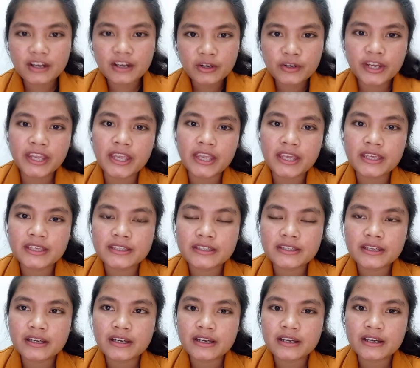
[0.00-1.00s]
Okay,
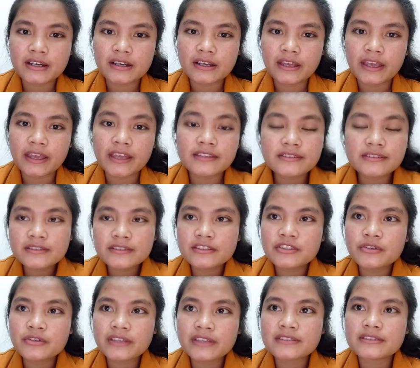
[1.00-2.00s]
as
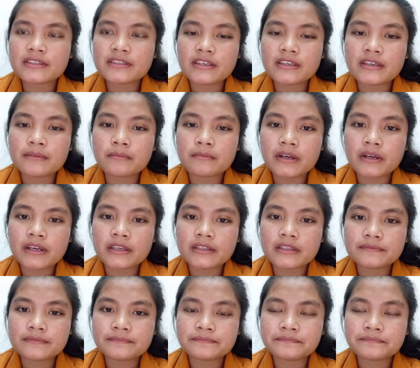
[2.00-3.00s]
you can see
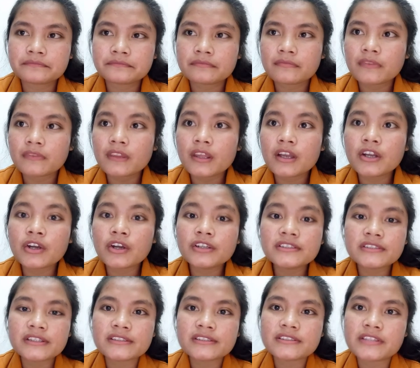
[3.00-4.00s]
my
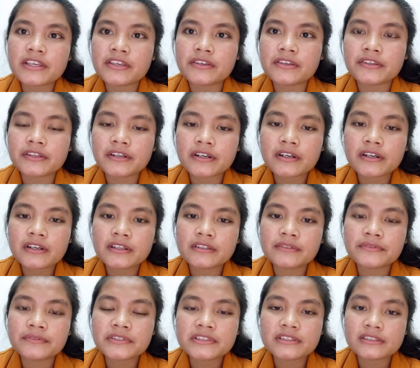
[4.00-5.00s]
contents here,
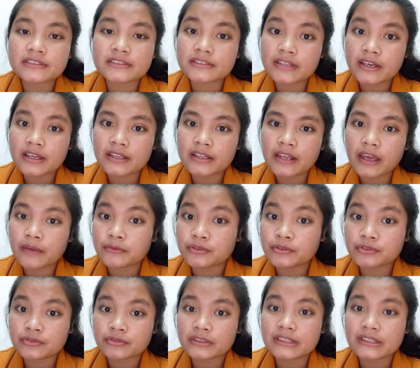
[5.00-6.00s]
the first things that I
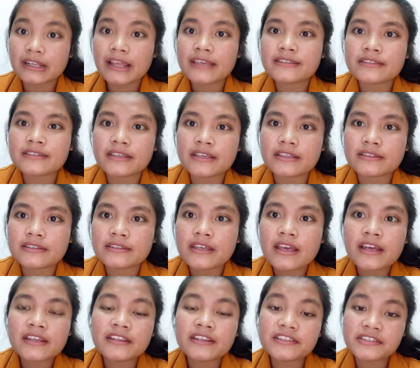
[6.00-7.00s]
want to analyze is
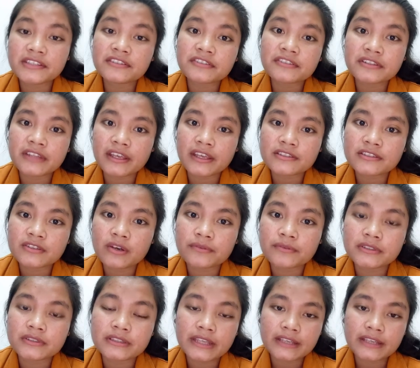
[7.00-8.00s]
the genre text of
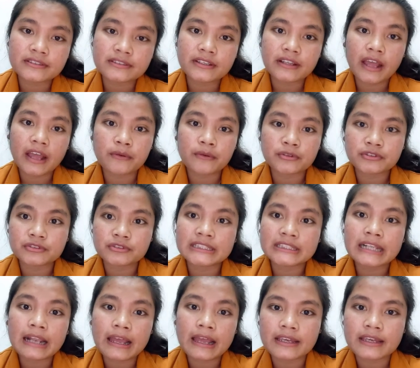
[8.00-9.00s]
the text that I want to
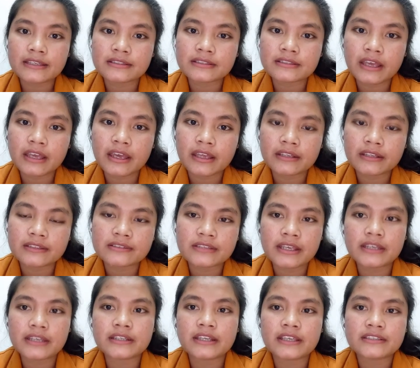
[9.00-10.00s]
analyze, and the
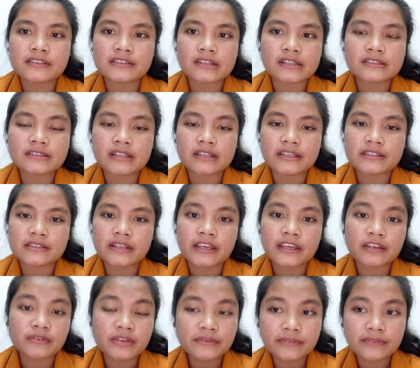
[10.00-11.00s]
second is translation
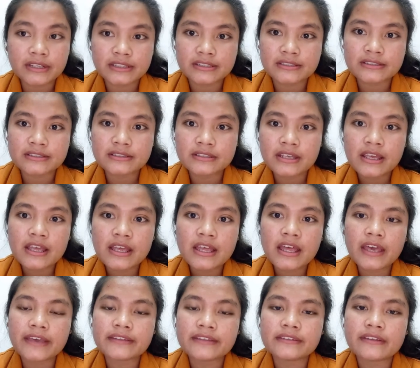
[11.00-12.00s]
equivalence,
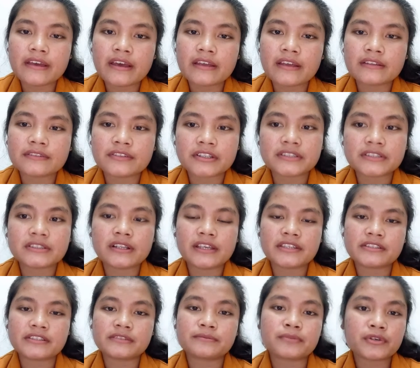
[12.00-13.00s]
and then
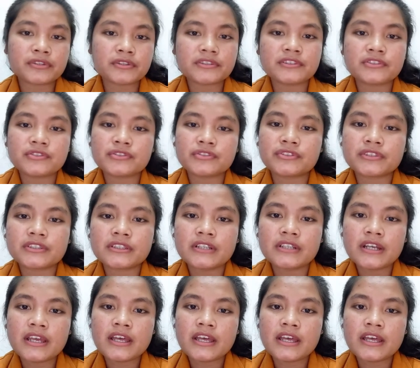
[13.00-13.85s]
translation procedure,